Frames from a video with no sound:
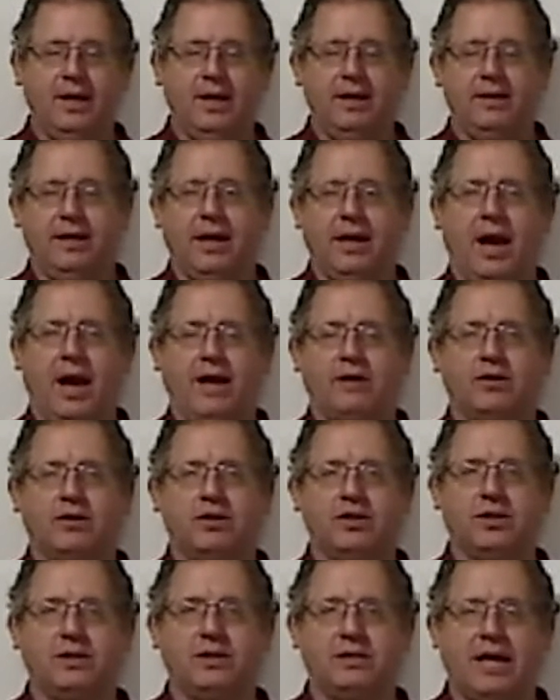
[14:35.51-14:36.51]
the
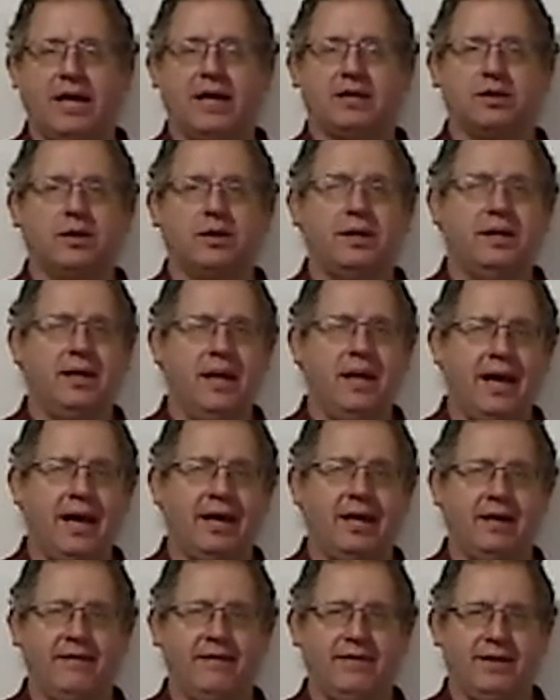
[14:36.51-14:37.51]
hydrogen is actually
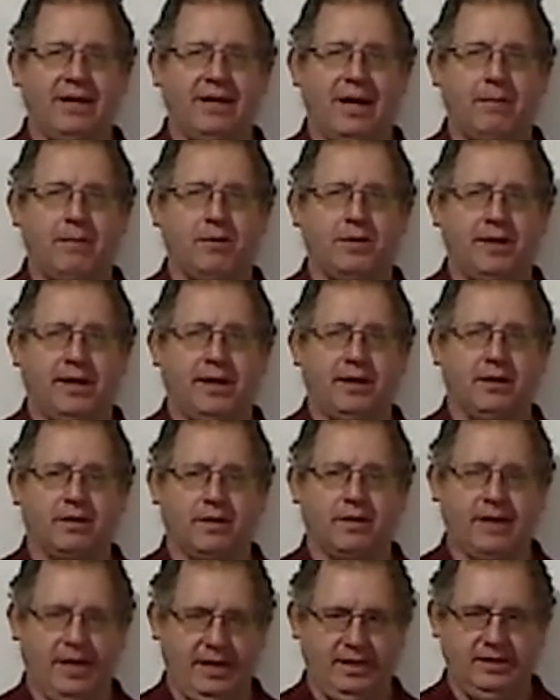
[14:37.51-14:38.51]
negative in that particular
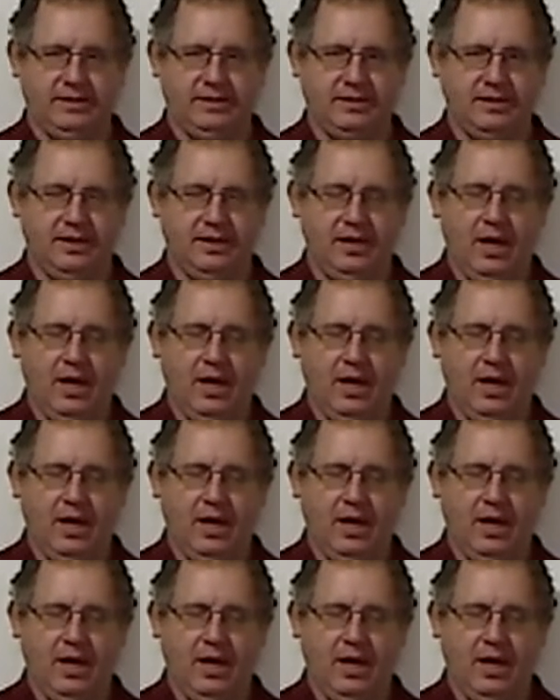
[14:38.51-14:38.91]
case.